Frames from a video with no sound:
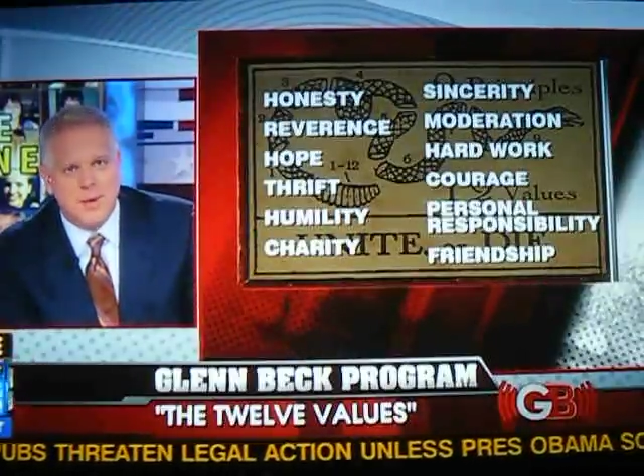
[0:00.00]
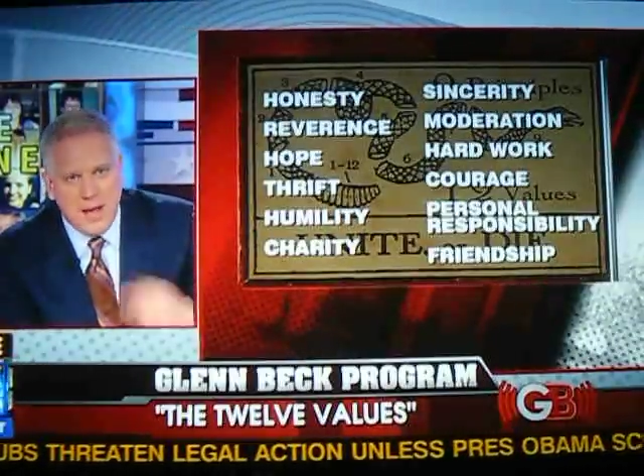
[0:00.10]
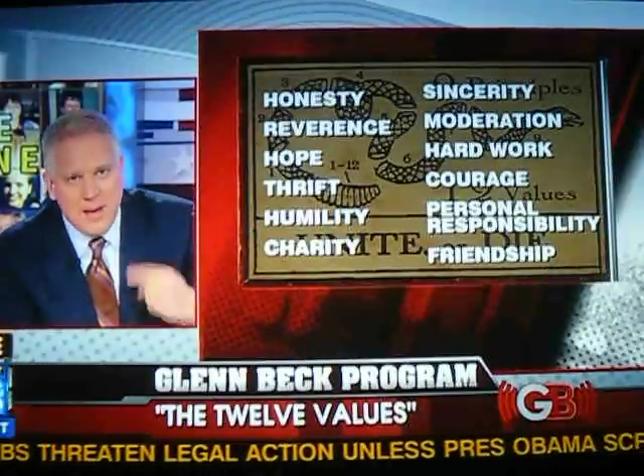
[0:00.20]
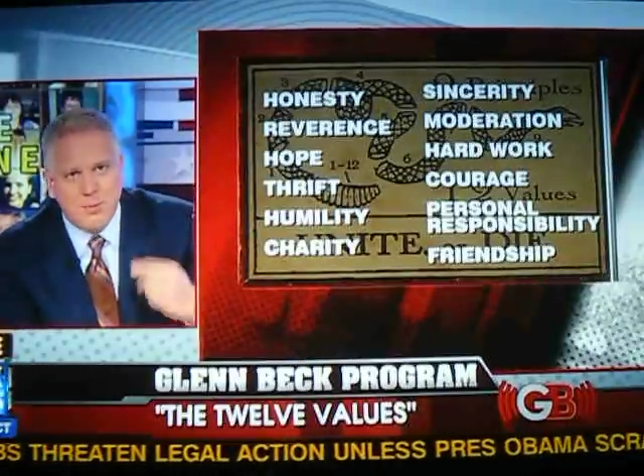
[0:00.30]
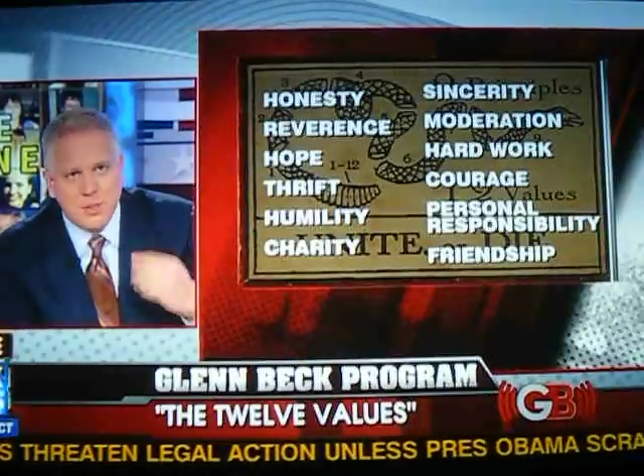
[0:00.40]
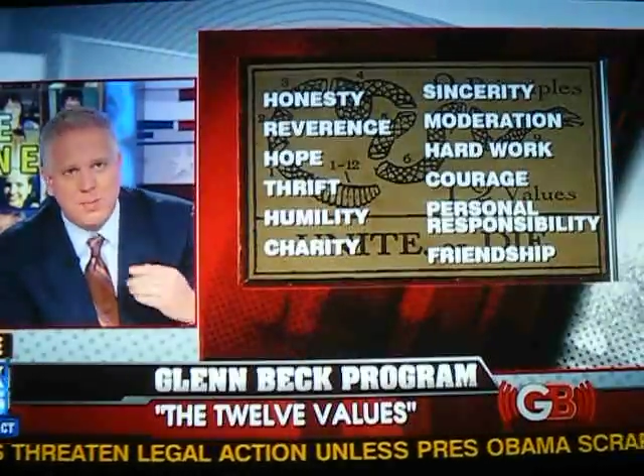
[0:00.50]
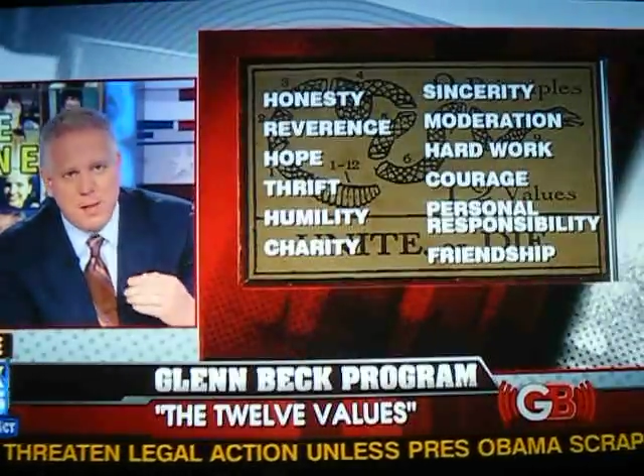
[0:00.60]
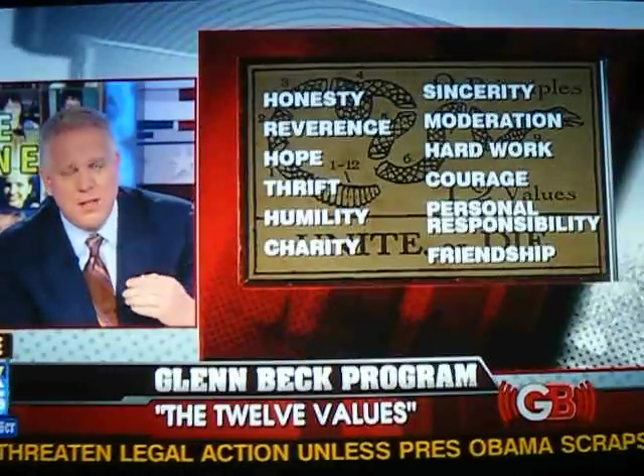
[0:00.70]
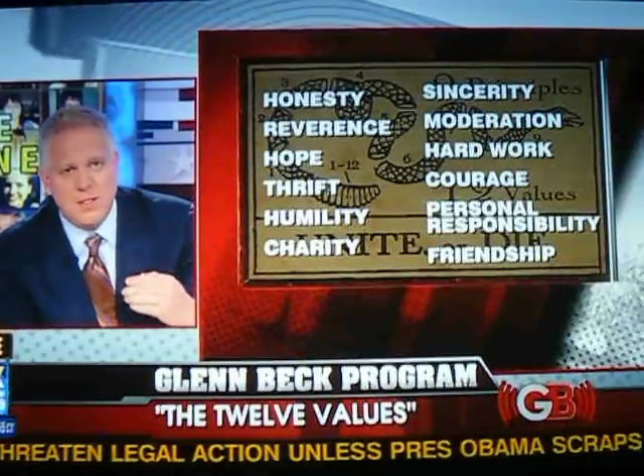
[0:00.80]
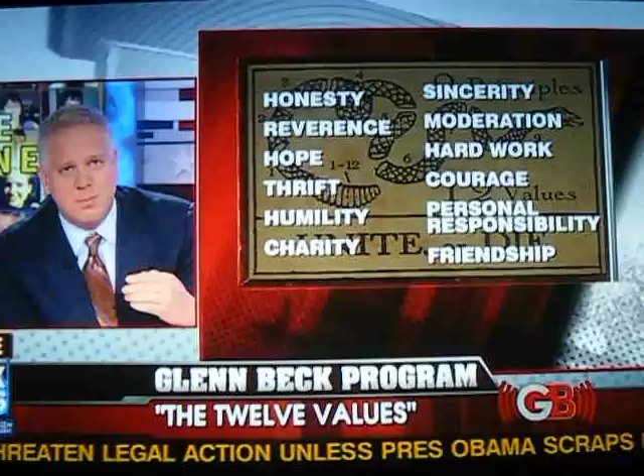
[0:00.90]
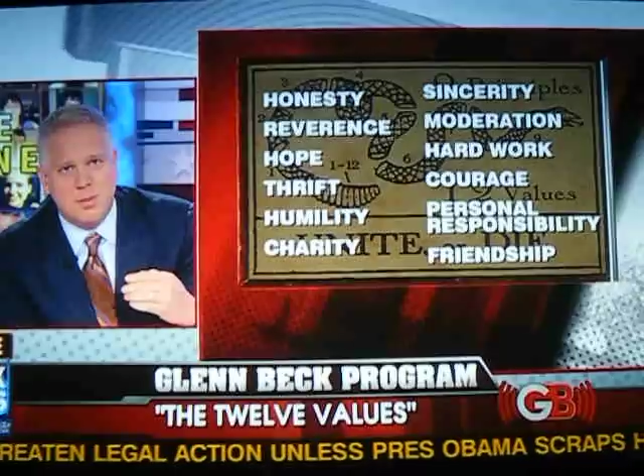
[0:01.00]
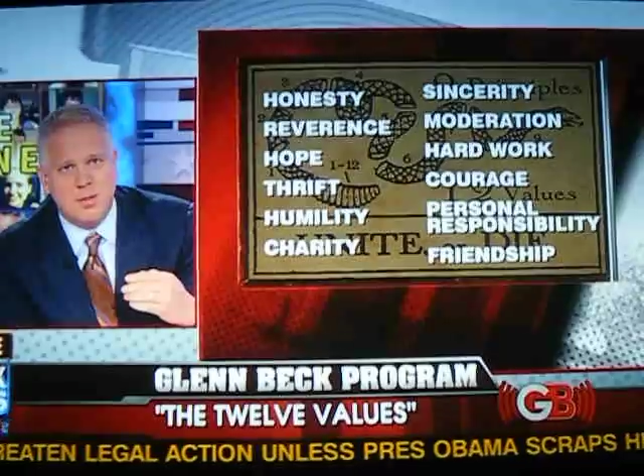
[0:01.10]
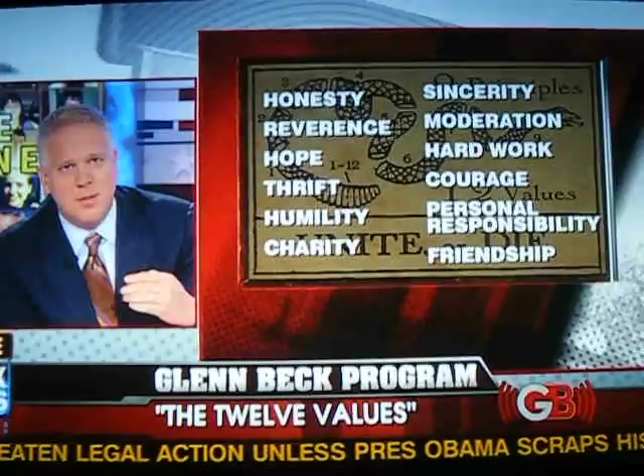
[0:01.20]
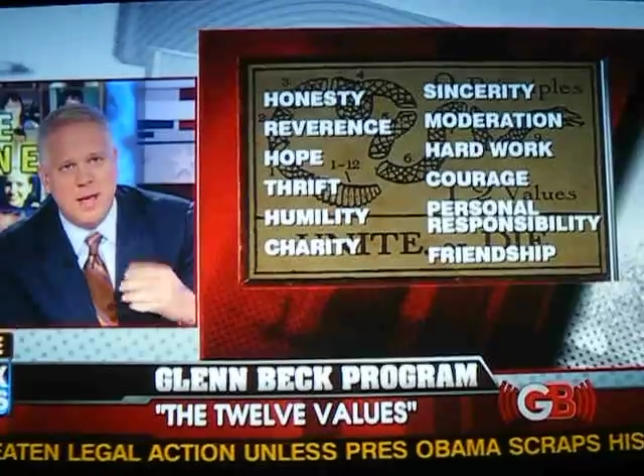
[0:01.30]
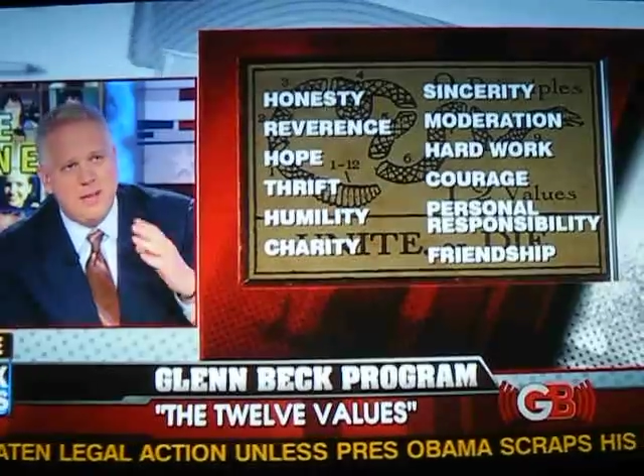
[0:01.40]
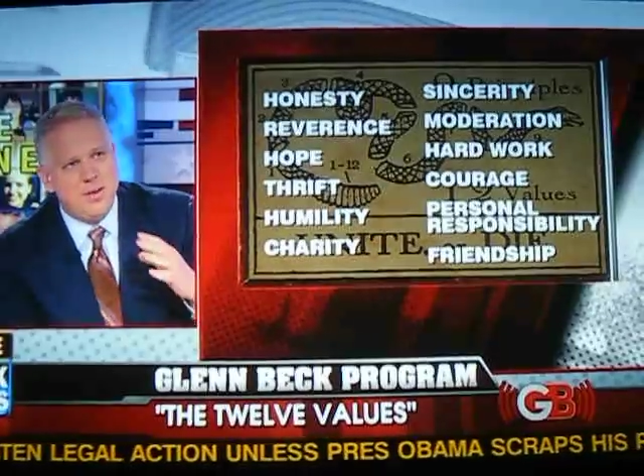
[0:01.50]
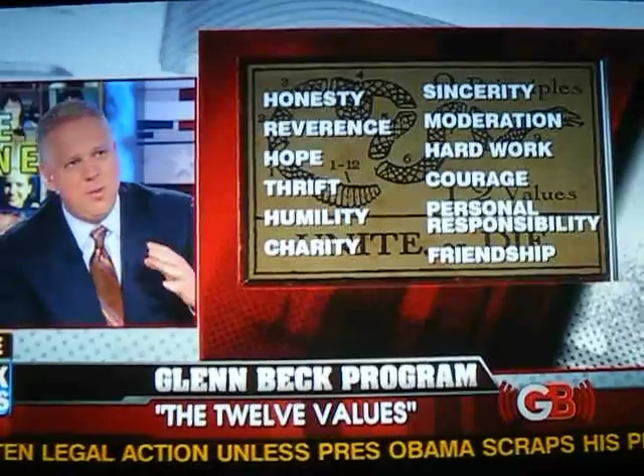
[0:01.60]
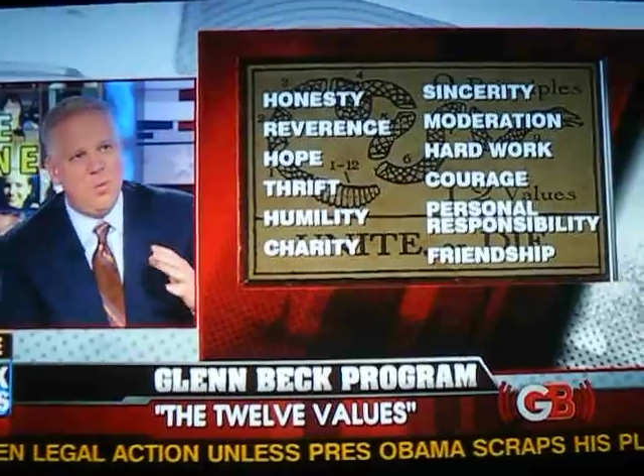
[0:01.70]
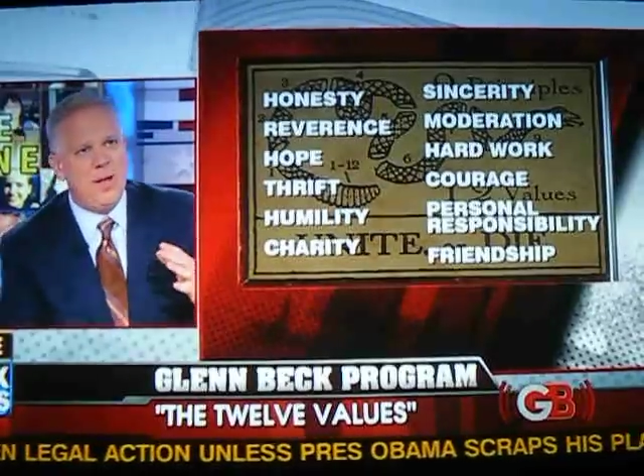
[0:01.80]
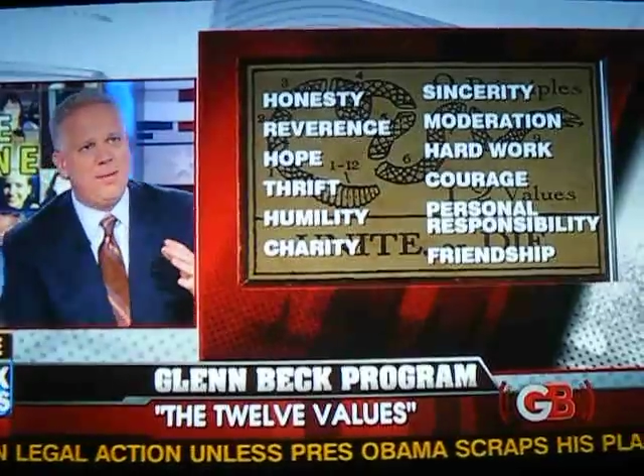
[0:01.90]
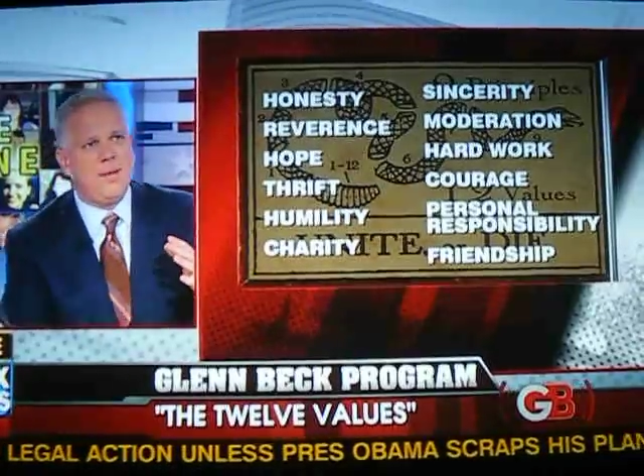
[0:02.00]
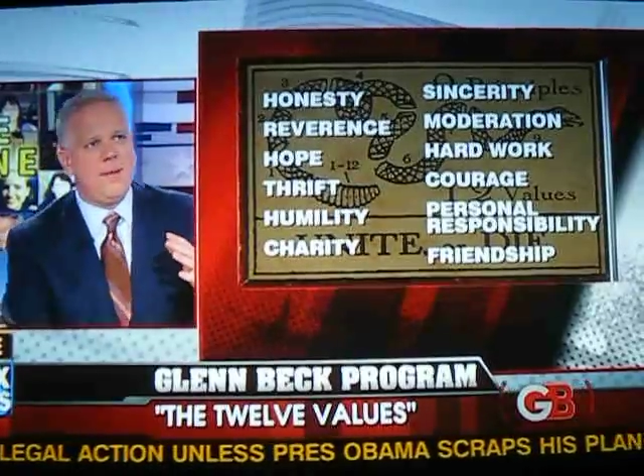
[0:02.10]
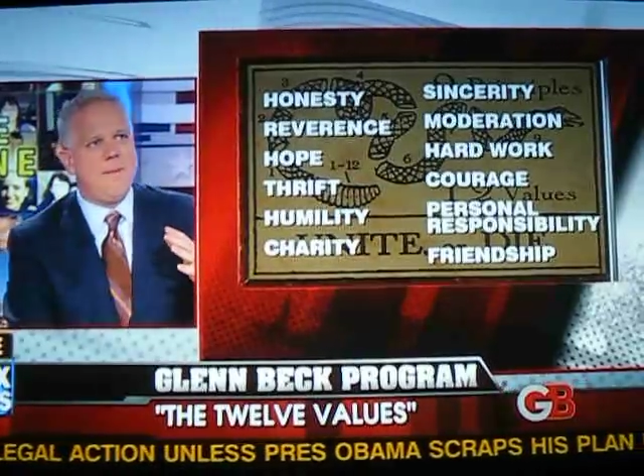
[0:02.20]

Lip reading: I'm responsible. And you know what?